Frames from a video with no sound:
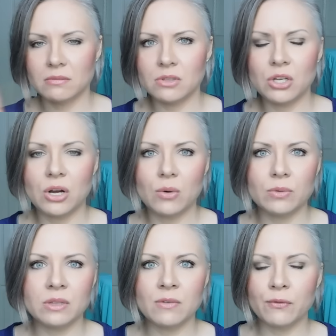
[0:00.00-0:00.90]
you
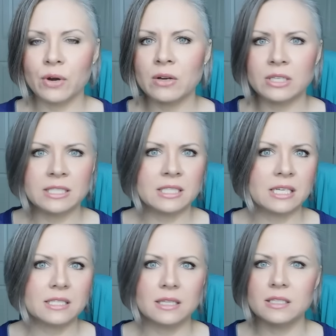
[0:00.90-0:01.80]
know, the
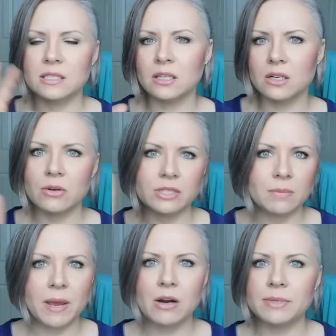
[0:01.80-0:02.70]
fragrances and the silicones and
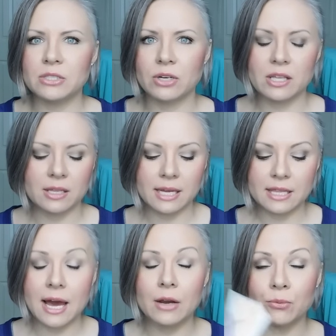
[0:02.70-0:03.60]
the parabens or anything like
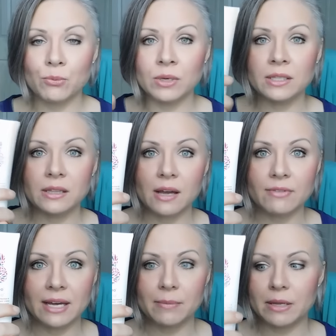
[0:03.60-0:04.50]
that. I really
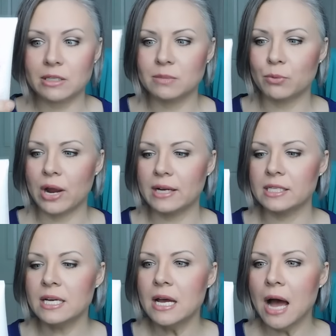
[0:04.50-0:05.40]
love that about this brand.